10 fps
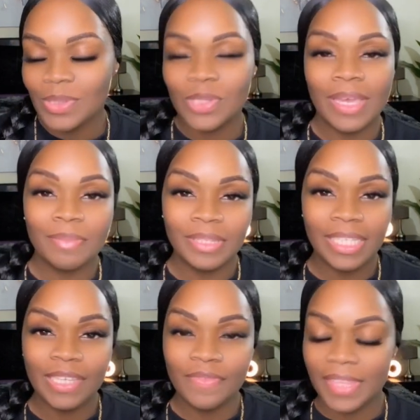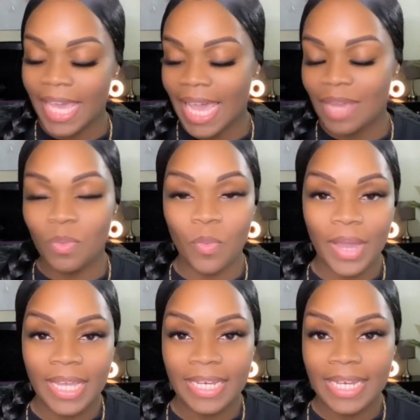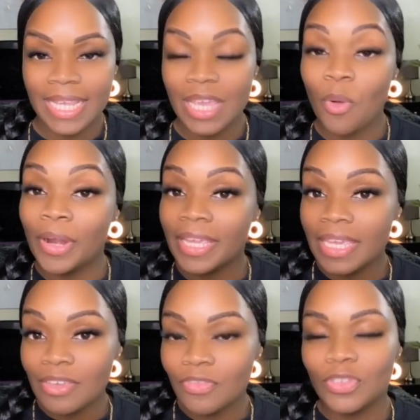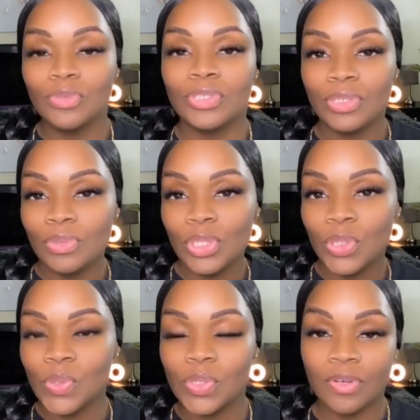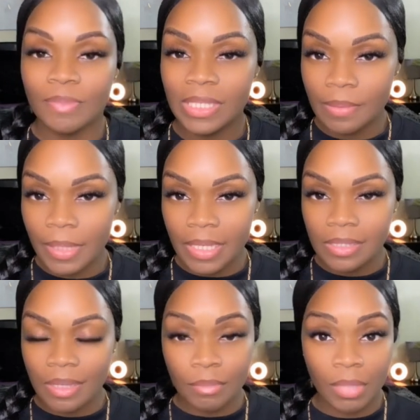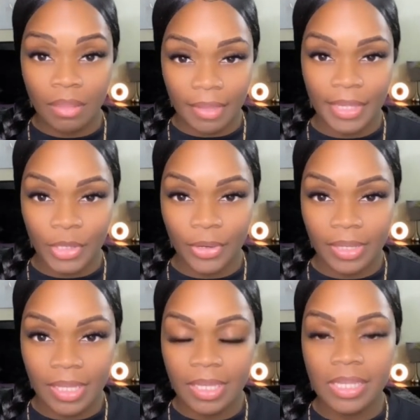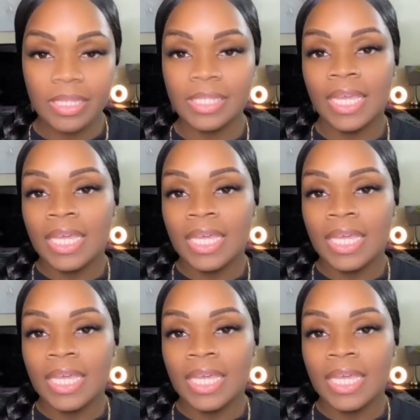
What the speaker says: So I believe that when, or if you do lose or misplace something like your keys,